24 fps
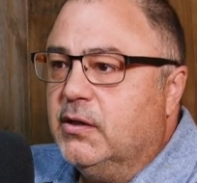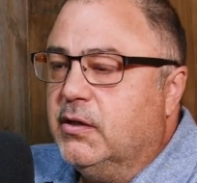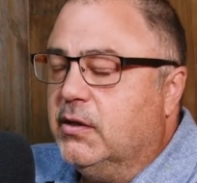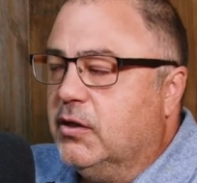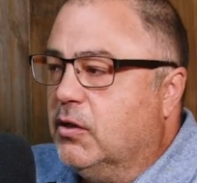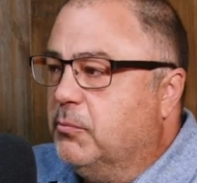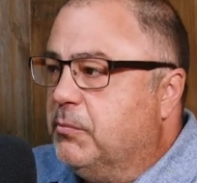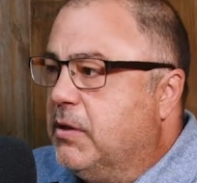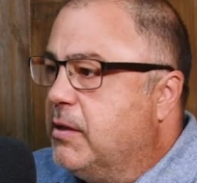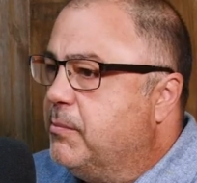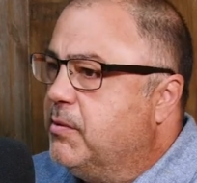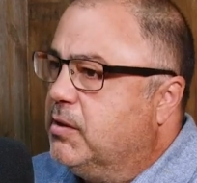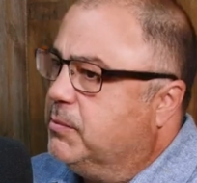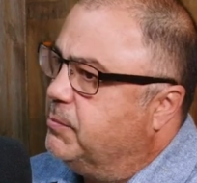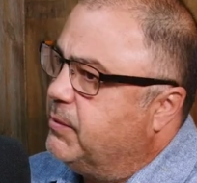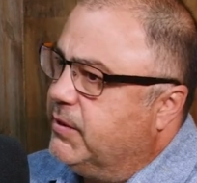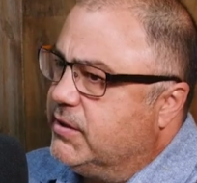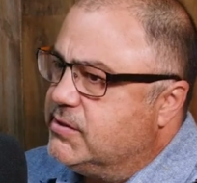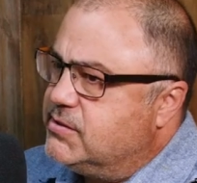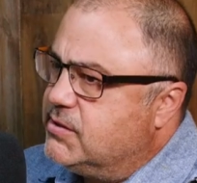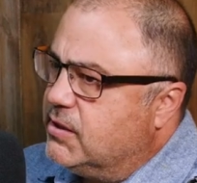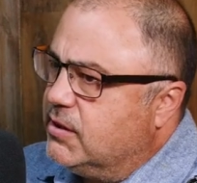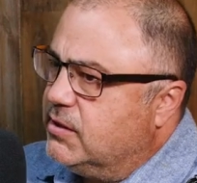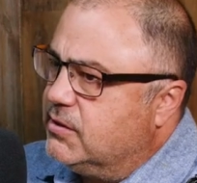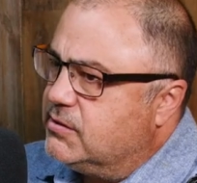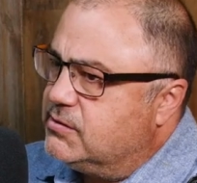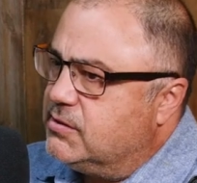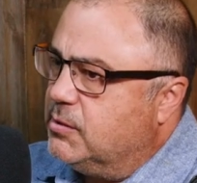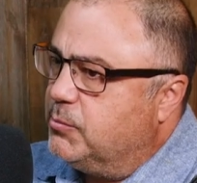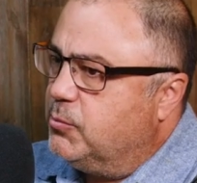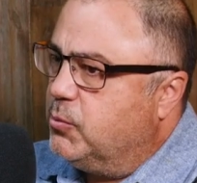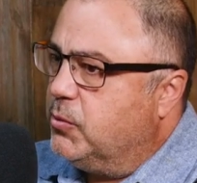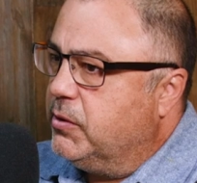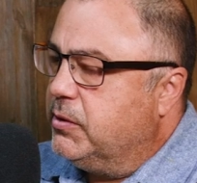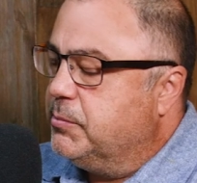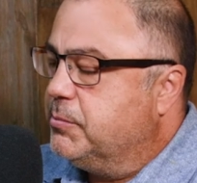You know, maybe a pizza at
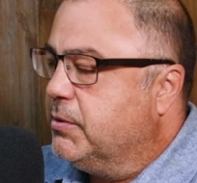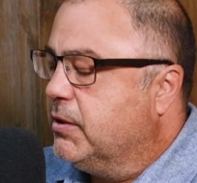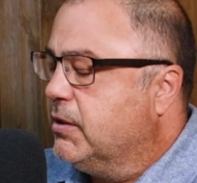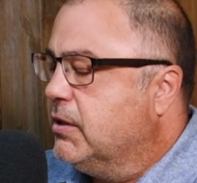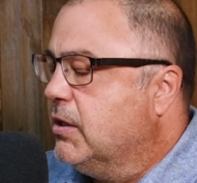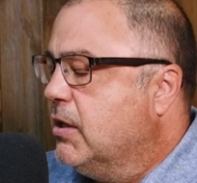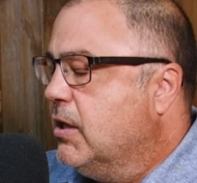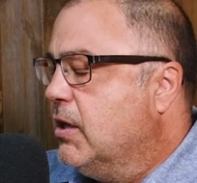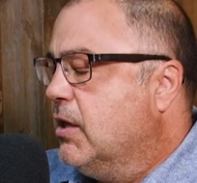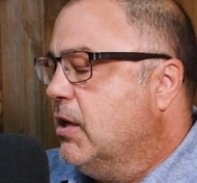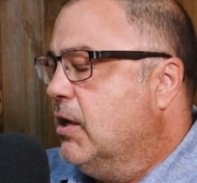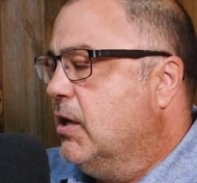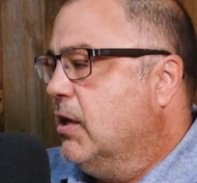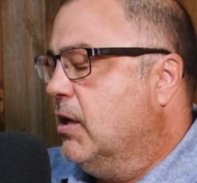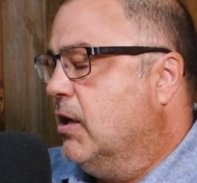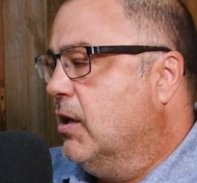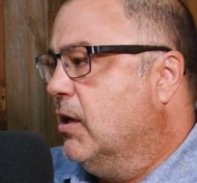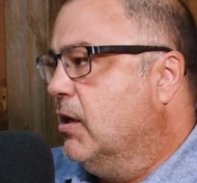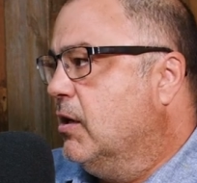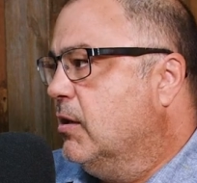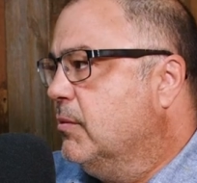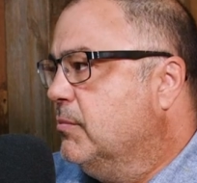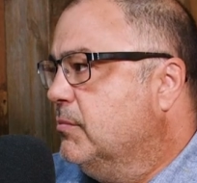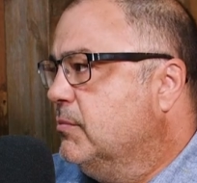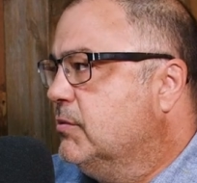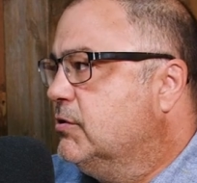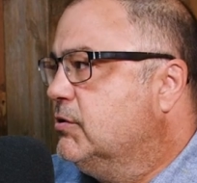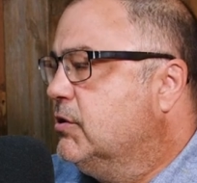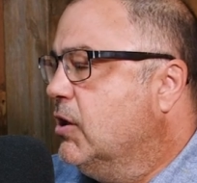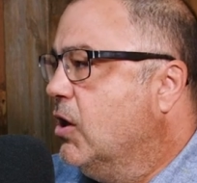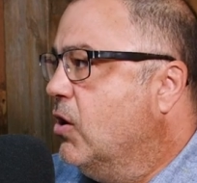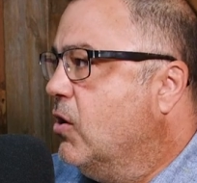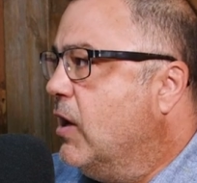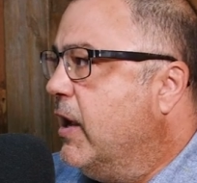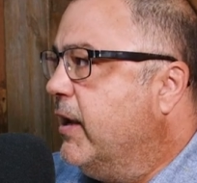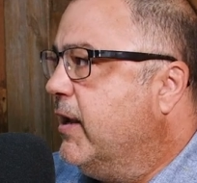some point. But um,
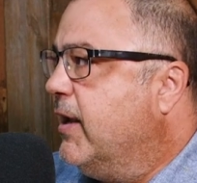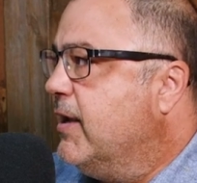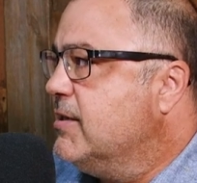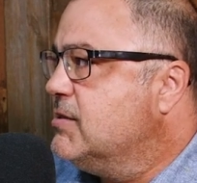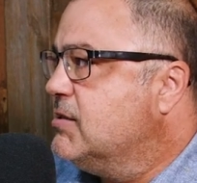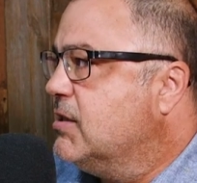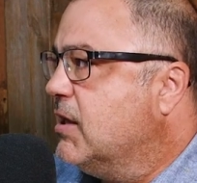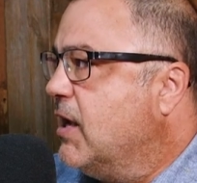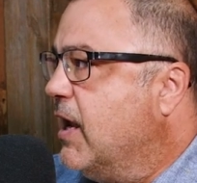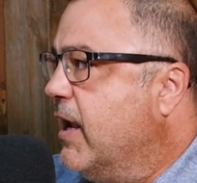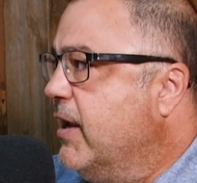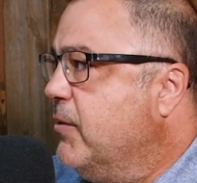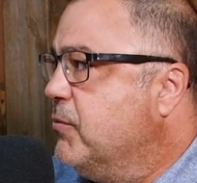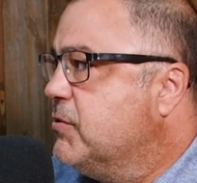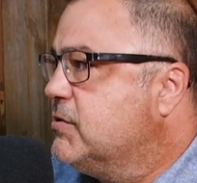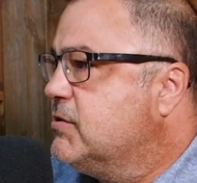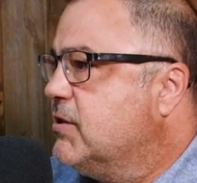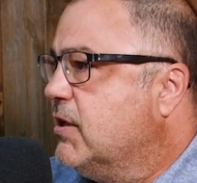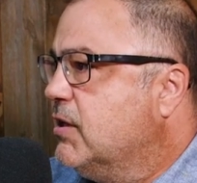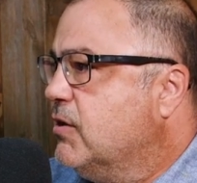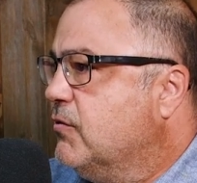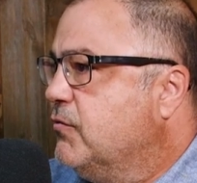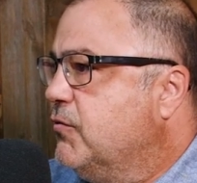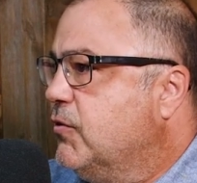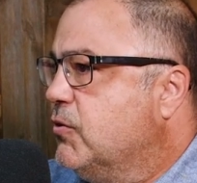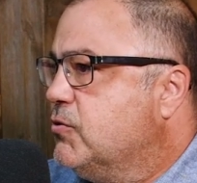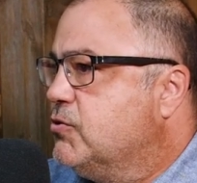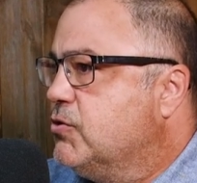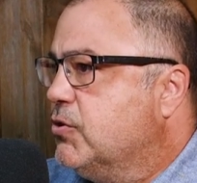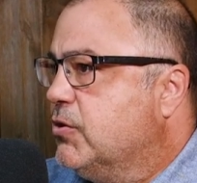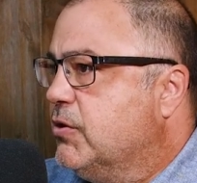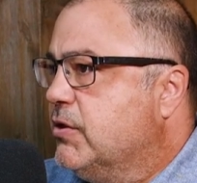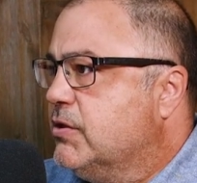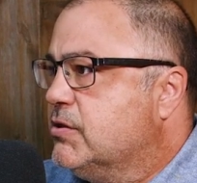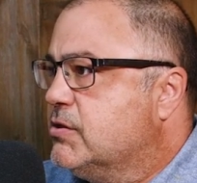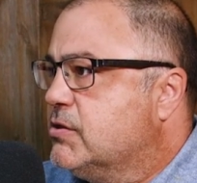so I guess I would say the
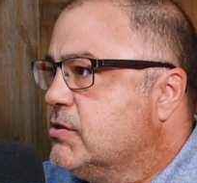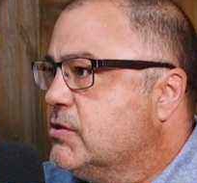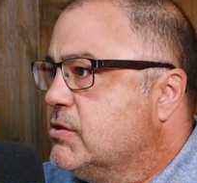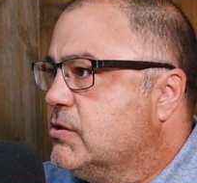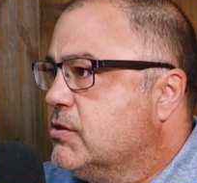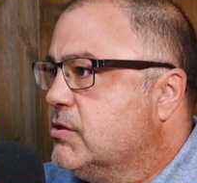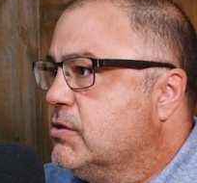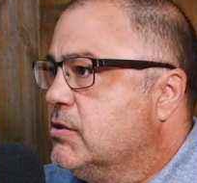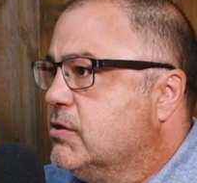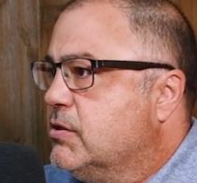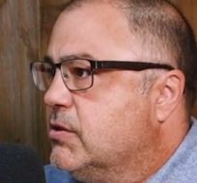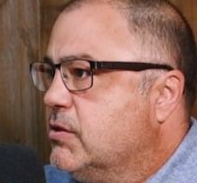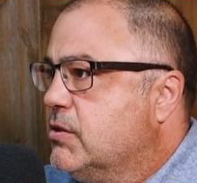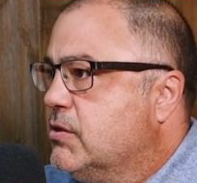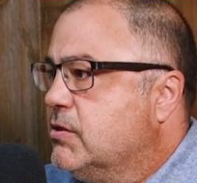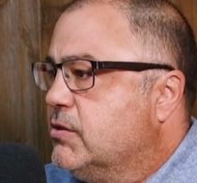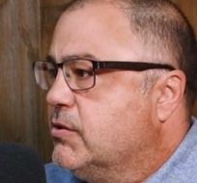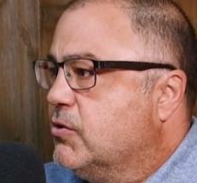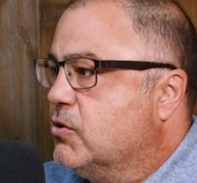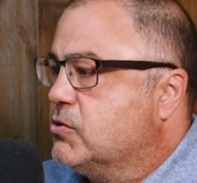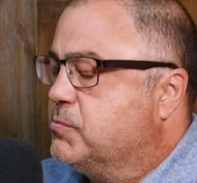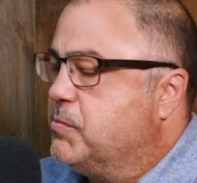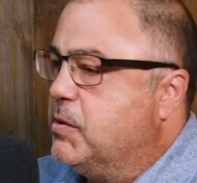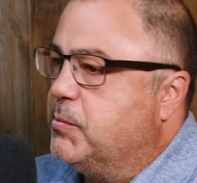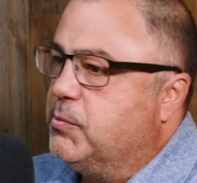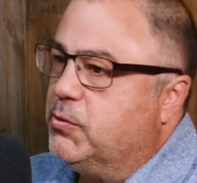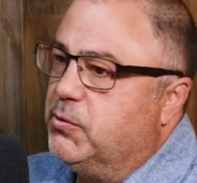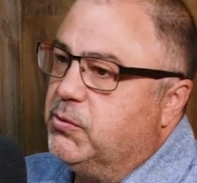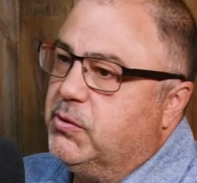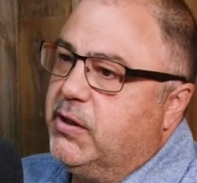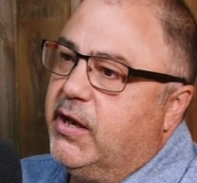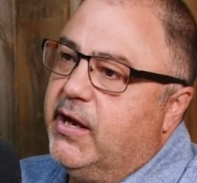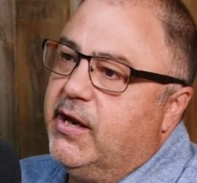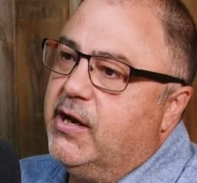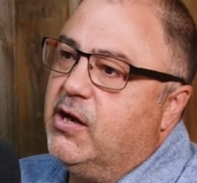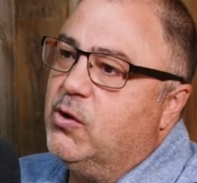future is those people
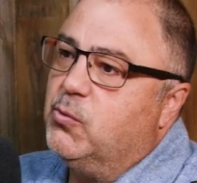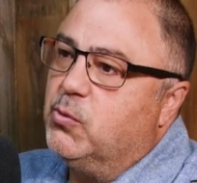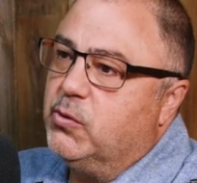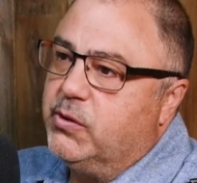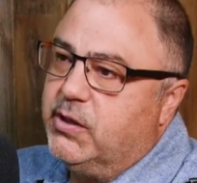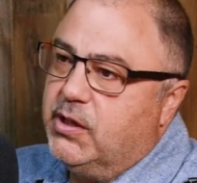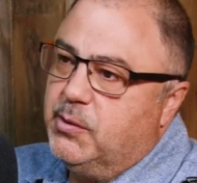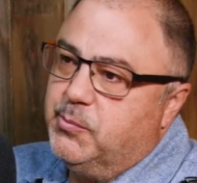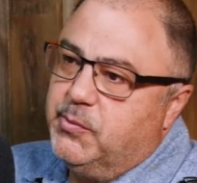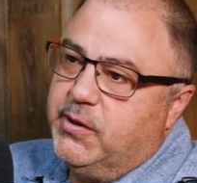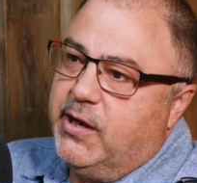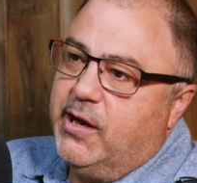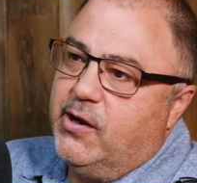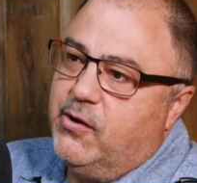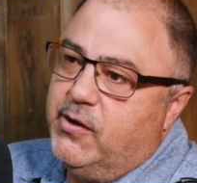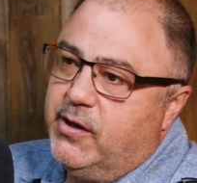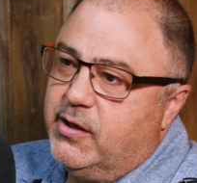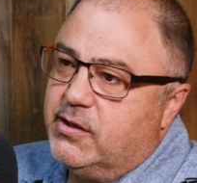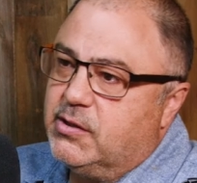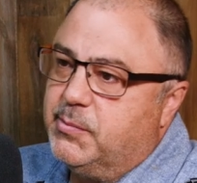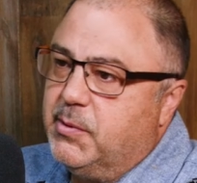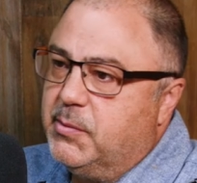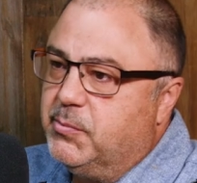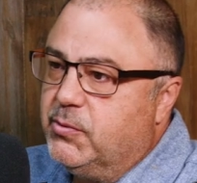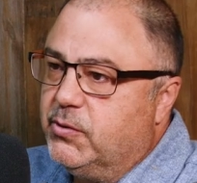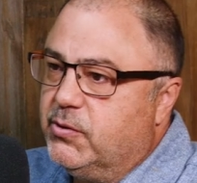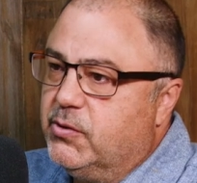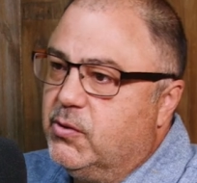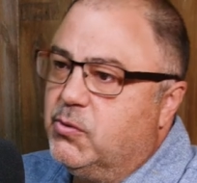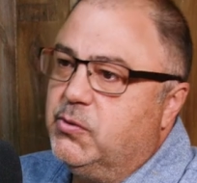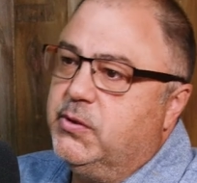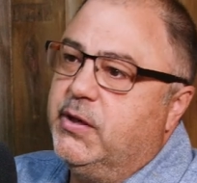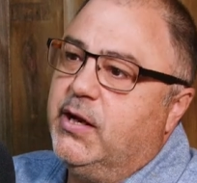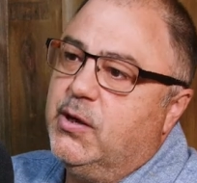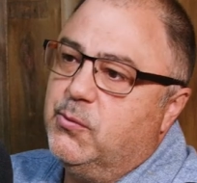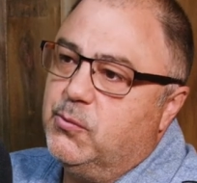who care will keep caring, and the people who
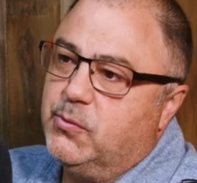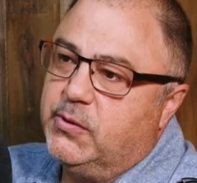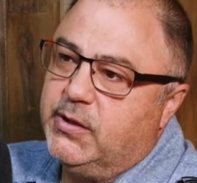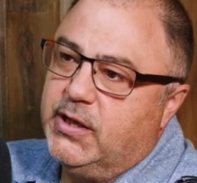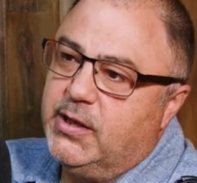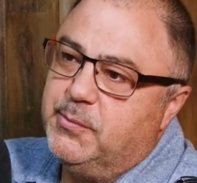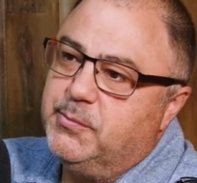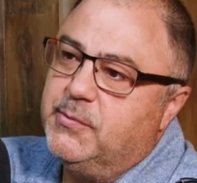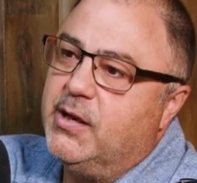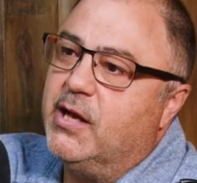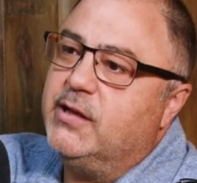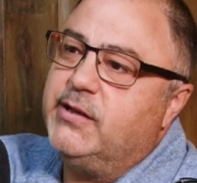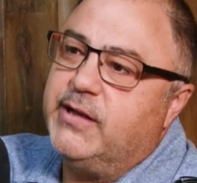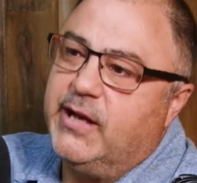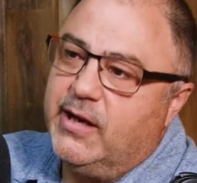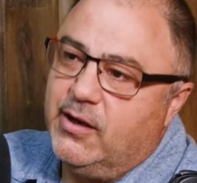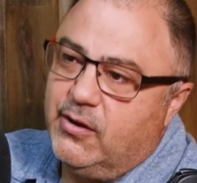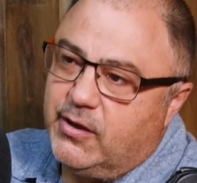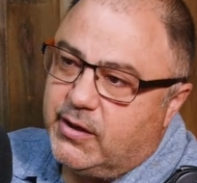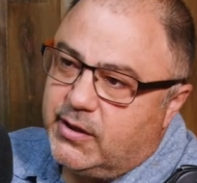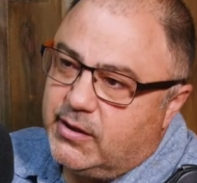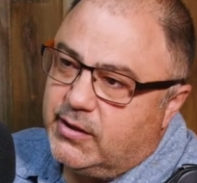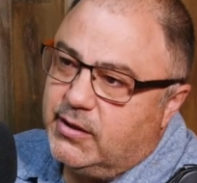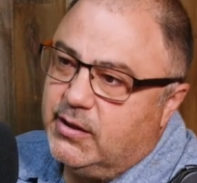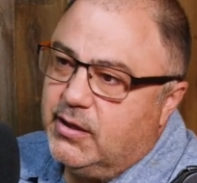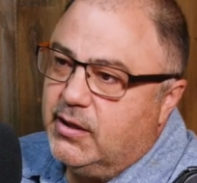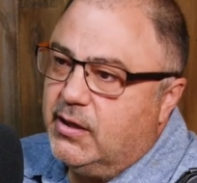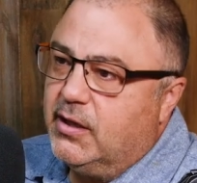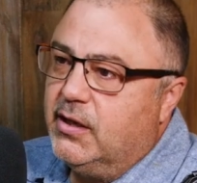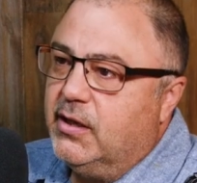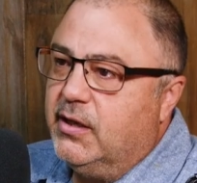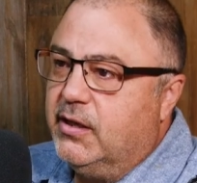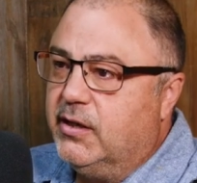don't care will keep not caring. Hmm.